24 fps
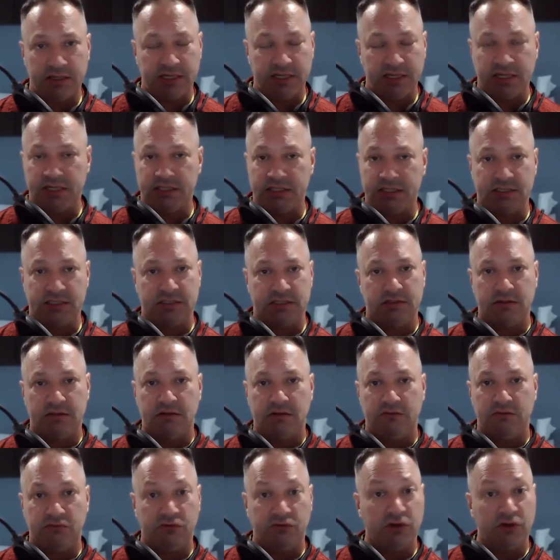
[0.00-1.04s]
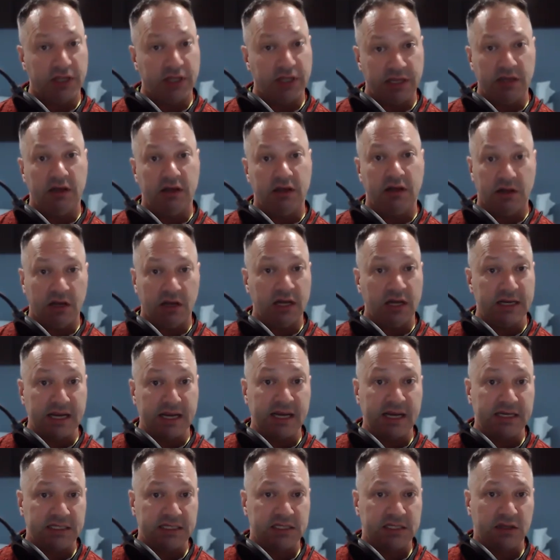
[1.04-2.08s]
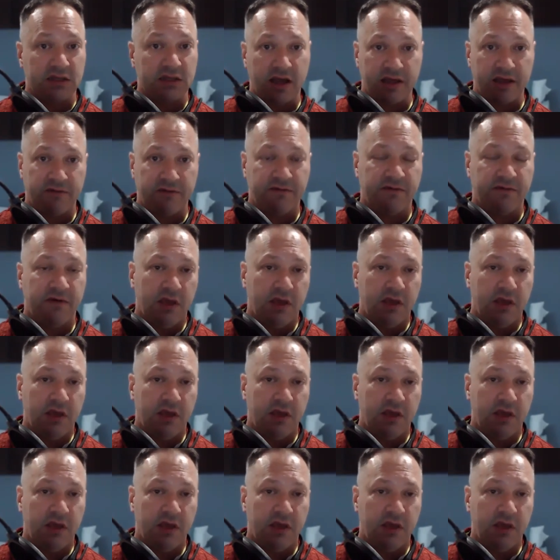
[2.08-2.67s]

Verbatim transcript: is really a nice life.